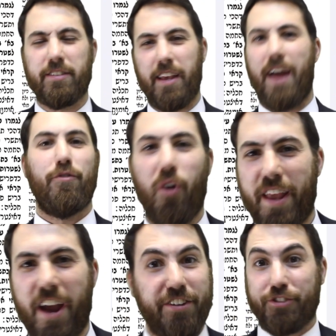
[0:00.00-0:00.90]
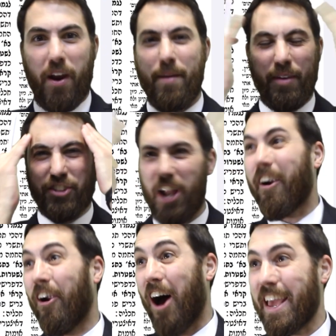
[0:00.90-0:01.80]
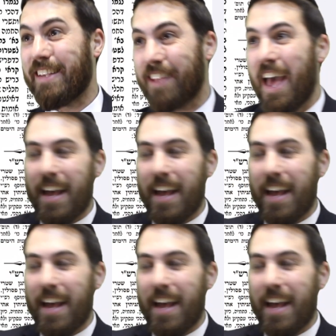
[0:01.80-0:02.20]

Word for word: And everyone here is screaming, Shtarais!